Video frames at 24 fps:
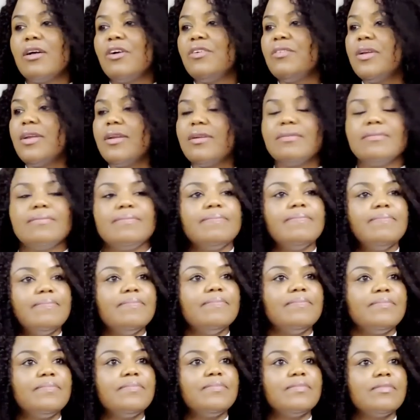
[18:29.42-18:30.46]
or these are just social
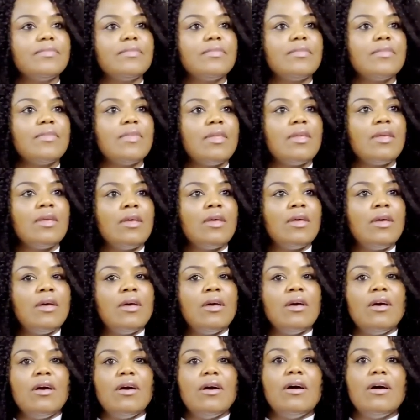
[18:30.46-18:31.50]
media
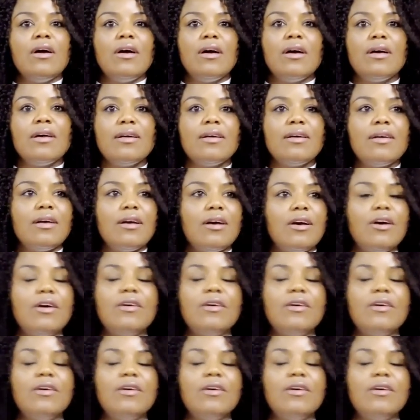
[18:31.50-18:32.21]
mischief?